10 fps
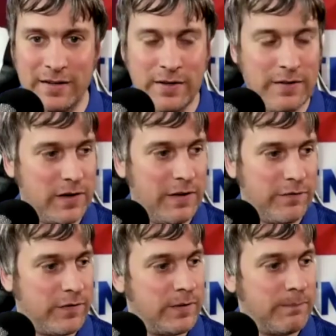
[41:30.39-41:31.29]

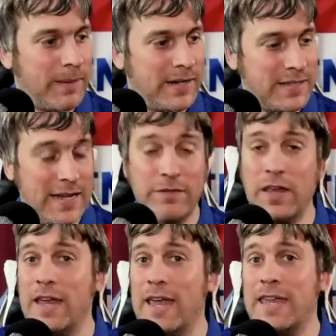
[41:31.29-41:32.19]
If you
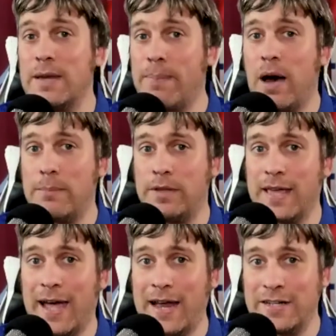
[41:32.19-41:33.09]
can get your palm on the hand,